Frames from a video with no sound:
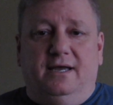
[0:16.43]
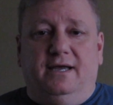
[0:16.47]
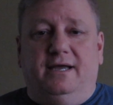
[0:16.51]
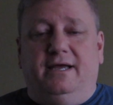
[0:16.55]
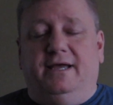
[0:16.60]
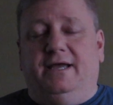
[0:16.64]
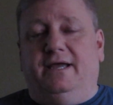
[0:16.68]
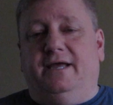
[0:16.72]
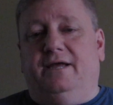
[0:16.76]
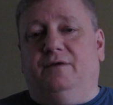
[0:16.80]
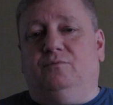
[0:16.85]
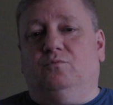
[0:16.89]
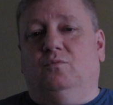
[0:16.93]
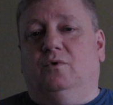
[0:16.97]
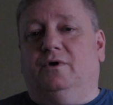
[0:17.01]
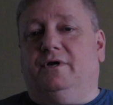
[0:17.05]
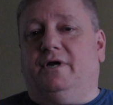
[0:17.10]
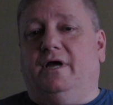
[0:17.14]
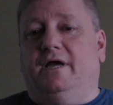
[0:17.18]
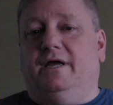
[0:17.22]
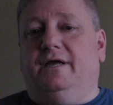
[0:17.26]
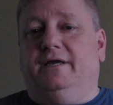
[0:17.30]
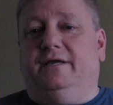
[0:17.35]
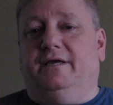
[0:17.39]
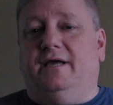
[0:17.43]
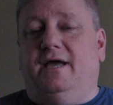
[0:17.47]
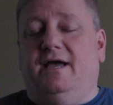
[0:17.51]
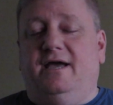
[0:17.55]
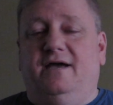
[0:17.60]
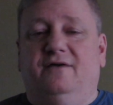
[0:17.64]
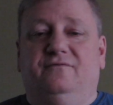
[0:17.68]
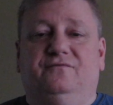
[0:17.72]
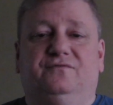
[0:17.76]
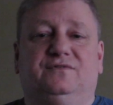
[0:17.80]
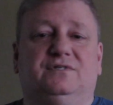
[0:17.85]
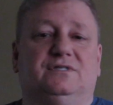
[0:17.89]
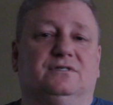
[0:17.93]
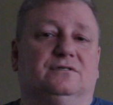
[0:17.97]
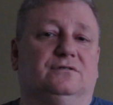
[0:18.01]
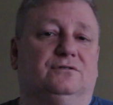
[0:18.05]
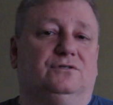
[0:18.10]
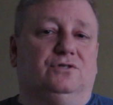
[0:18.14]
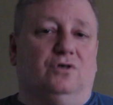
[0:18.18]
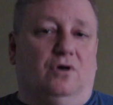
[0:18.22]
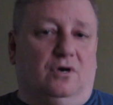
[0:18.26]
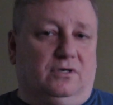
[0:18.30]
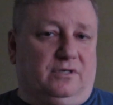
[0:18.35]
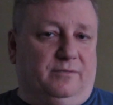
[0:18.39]
And what I have to
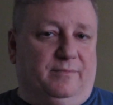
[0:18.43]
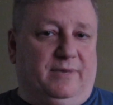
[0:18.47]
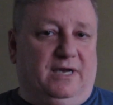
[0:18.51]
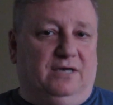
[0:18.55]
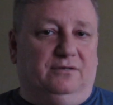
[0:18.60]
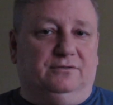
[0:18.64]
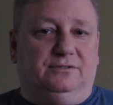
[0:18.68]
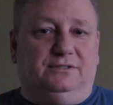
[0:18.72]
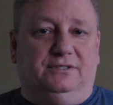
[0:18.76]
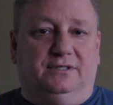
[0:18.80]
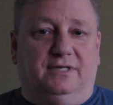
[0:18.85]
talk about